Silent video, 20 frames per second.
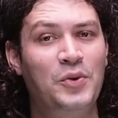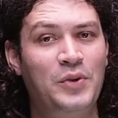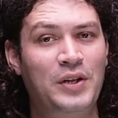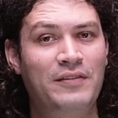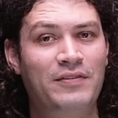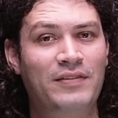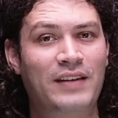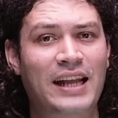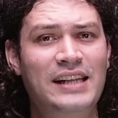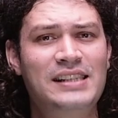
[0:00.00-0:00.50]

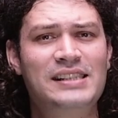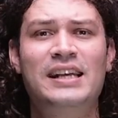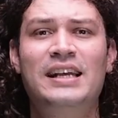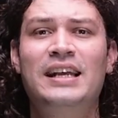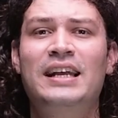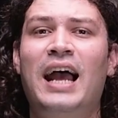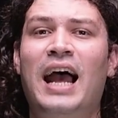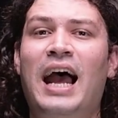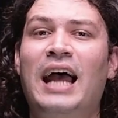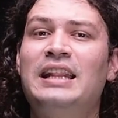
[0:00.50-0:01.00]
during flights,
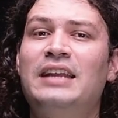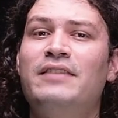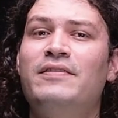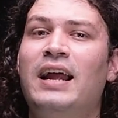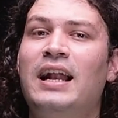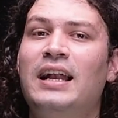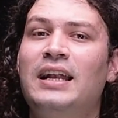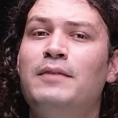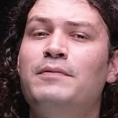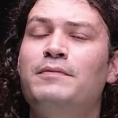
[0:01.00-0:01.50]
and they've
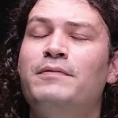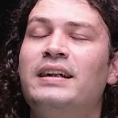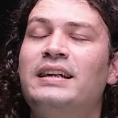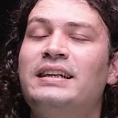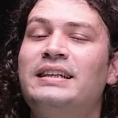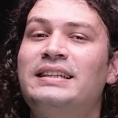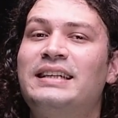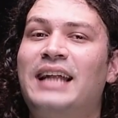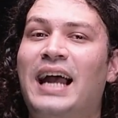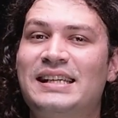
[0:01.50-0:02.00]
held up
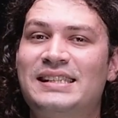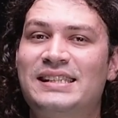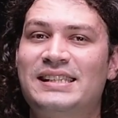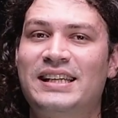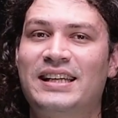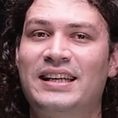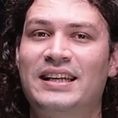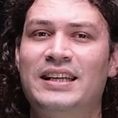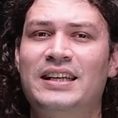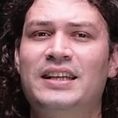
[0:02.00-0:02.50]

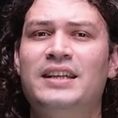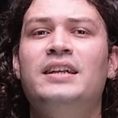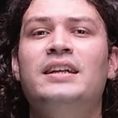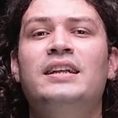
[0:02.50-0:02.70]
fantastically.